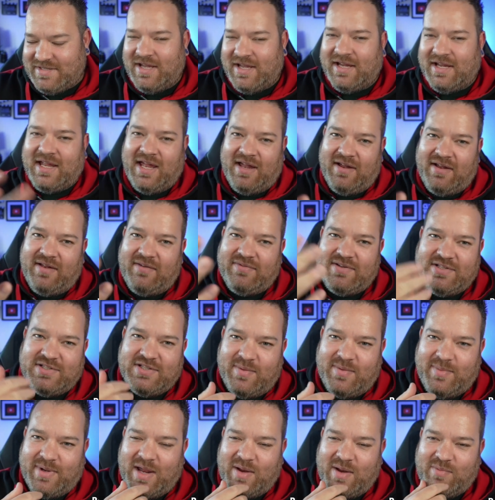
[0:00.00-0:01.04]
Okay, I have to
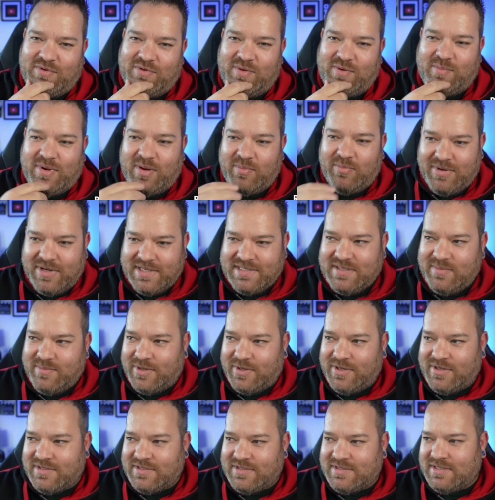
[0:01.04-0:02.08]
turn my camera on, but I press the
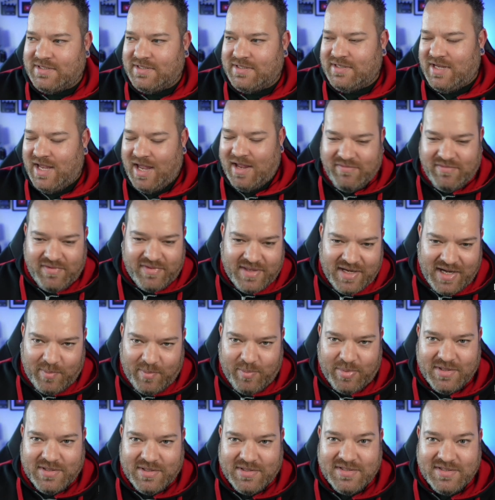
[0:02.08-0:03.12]
buttons, everything
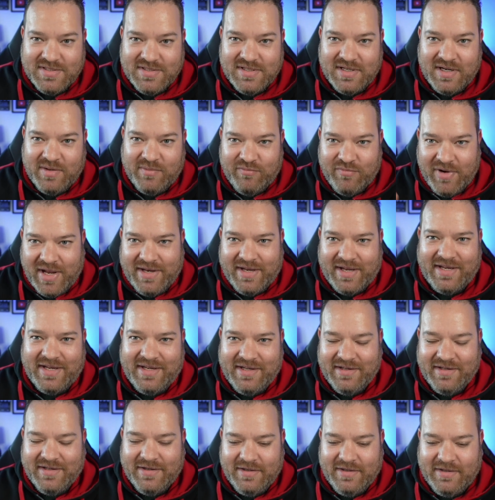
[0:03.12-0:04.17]
happens, and I'm
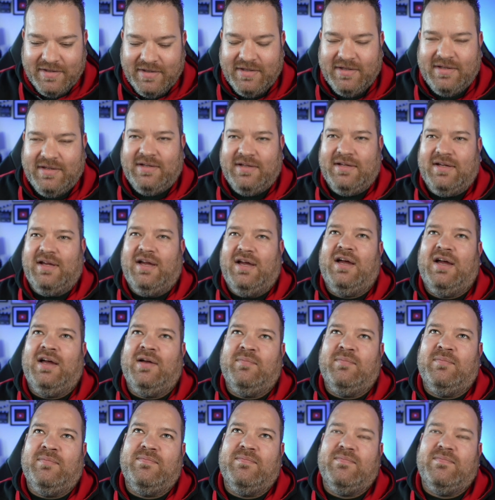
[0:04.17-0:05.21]
ready. Yeah.
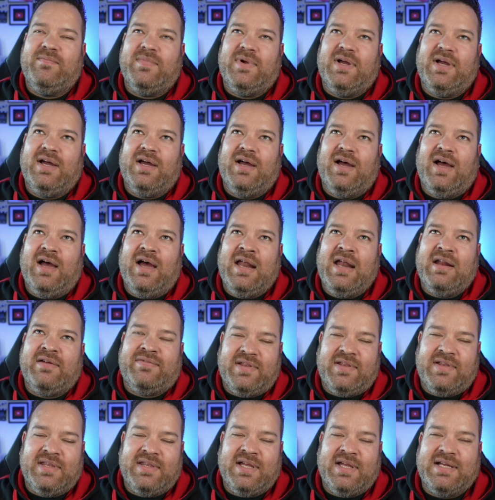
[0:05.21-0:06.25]
And I
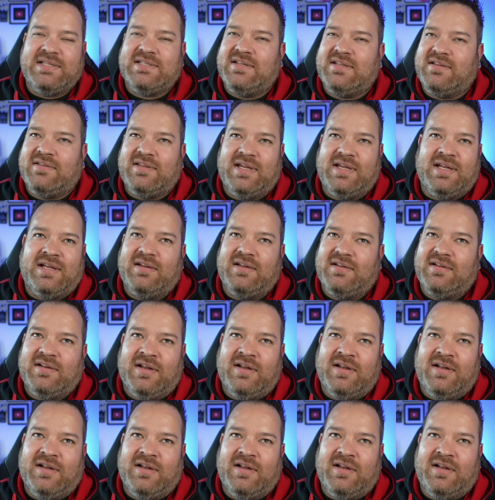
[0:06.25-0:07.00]
think that's the thing.